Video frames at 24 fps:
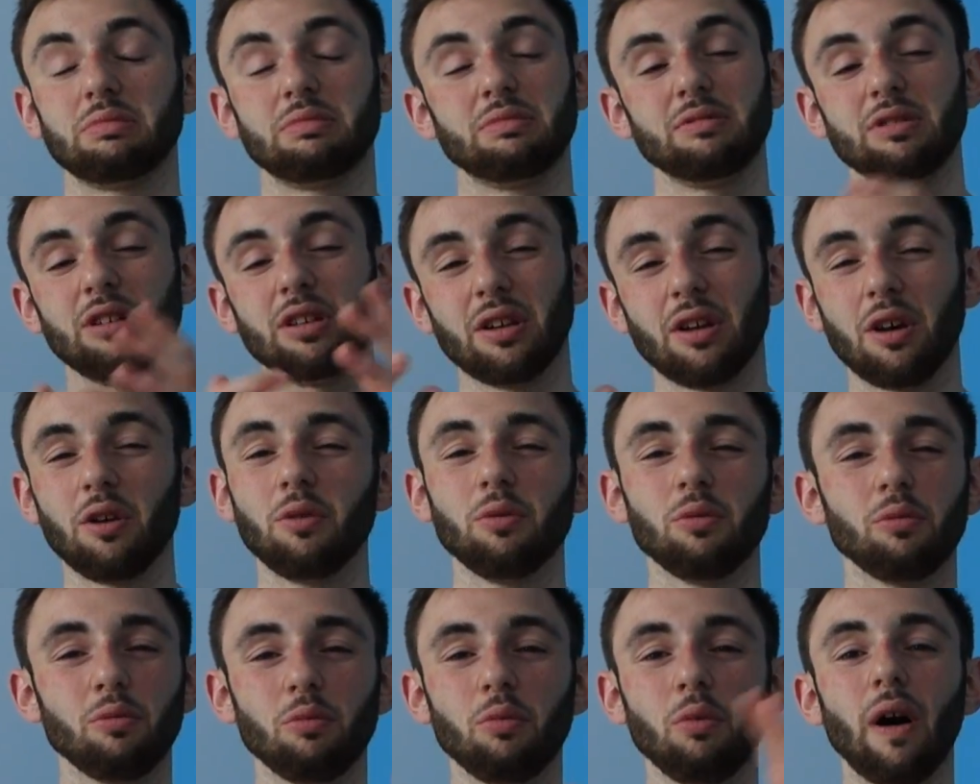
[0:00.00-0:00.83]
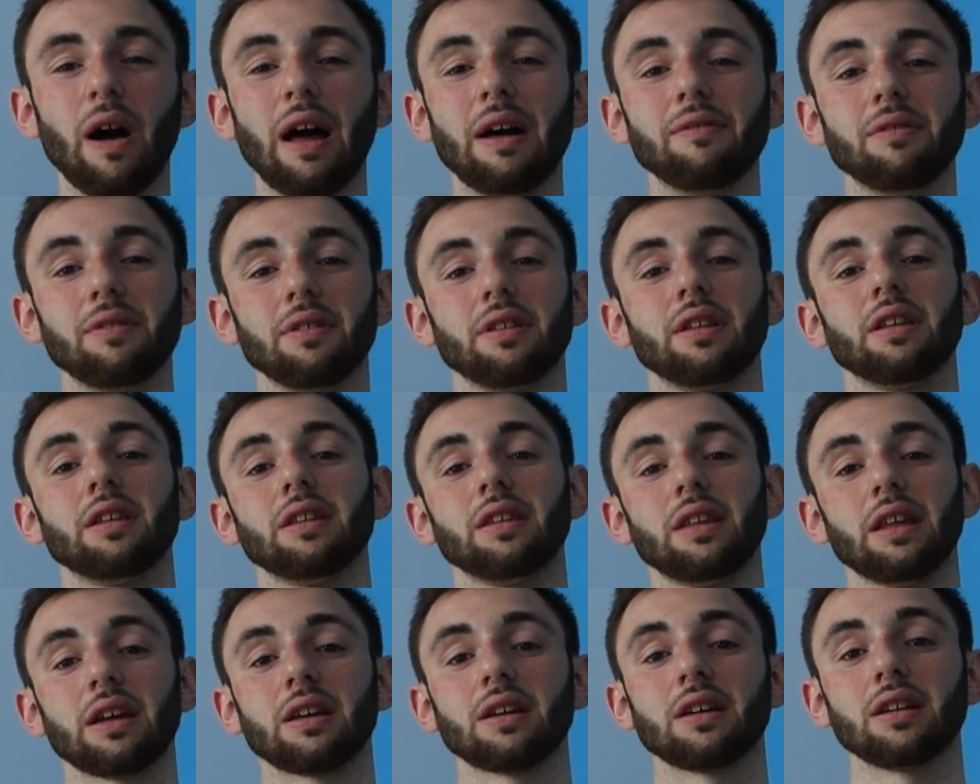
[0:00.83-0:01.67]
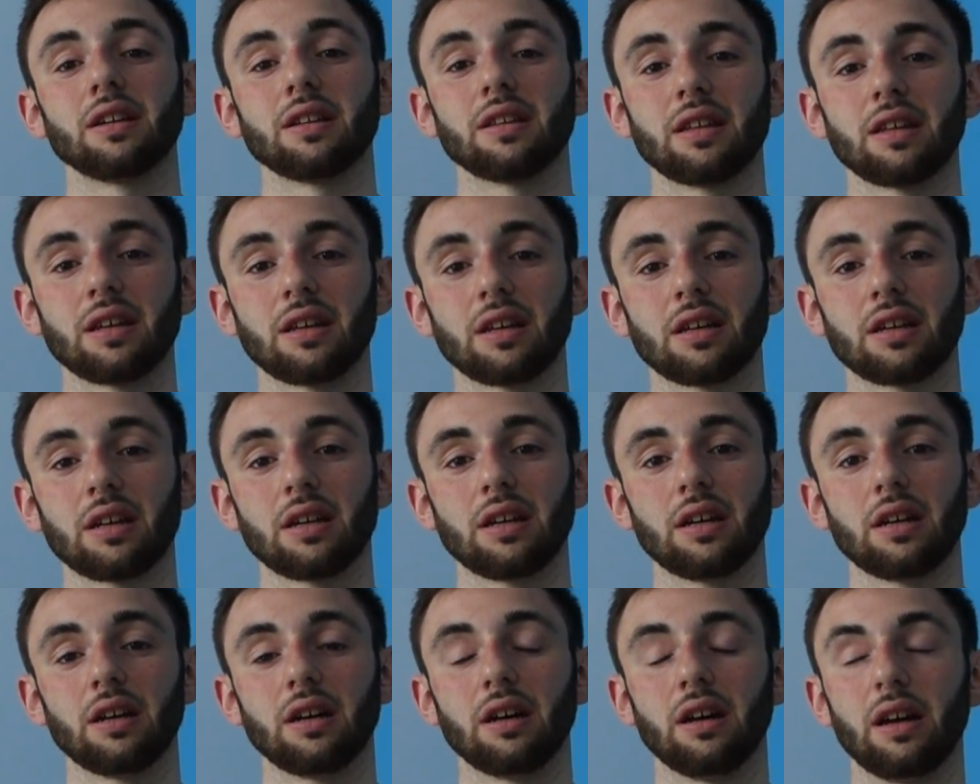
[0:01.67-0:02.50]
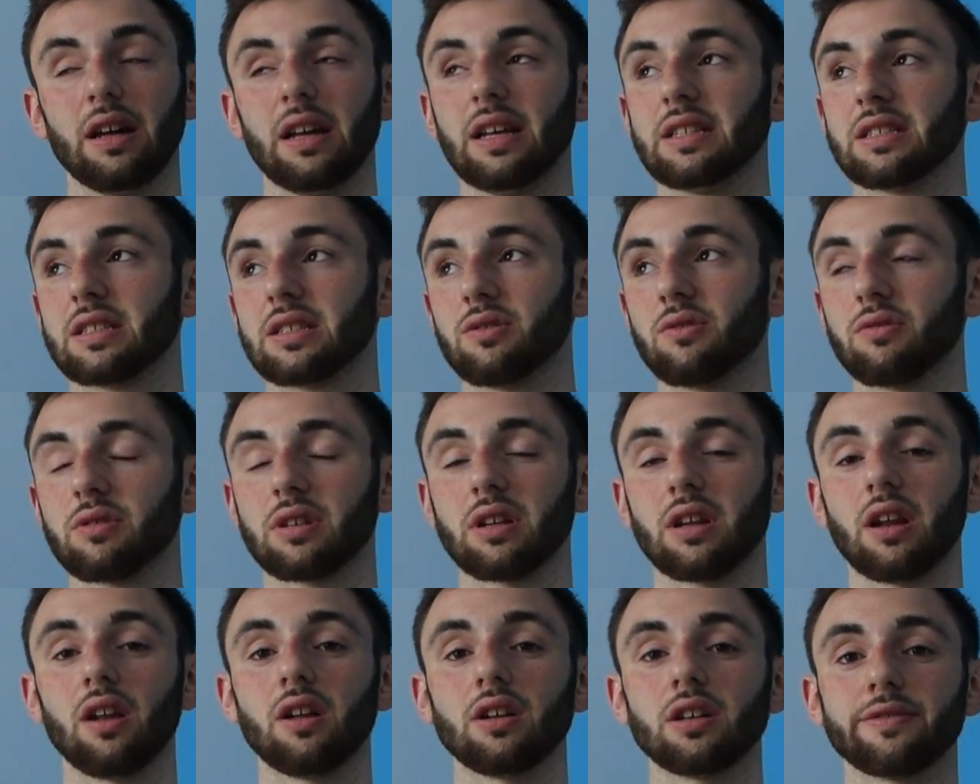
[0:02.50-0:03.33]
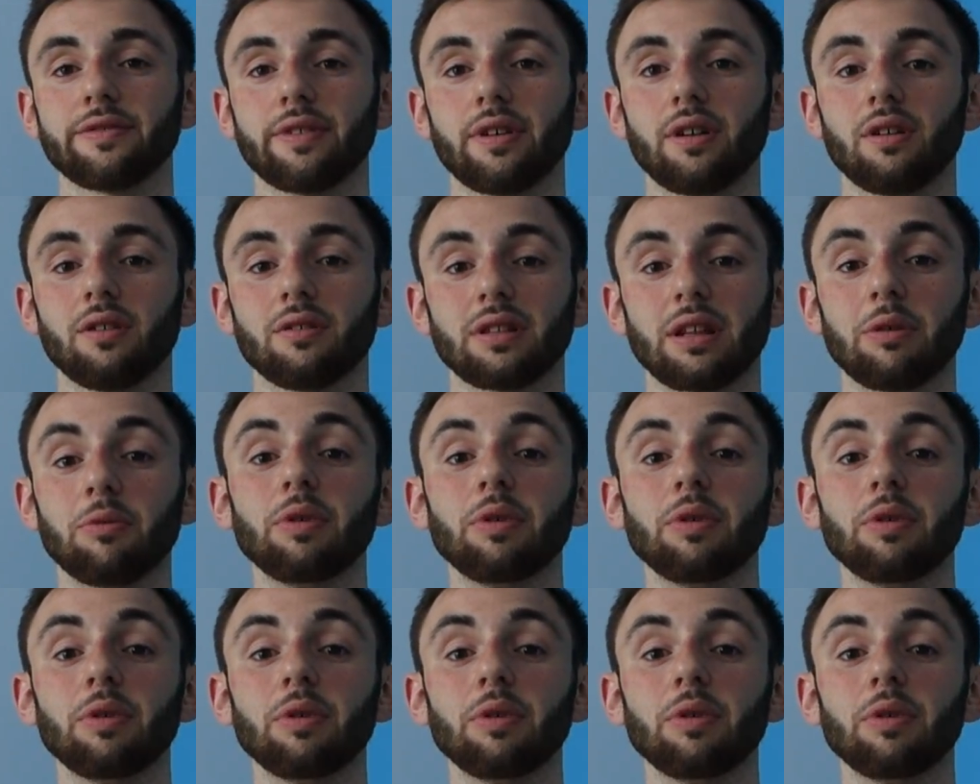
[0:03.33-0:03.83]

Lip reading: you know, whatever, they're going to think it's not going to last very long.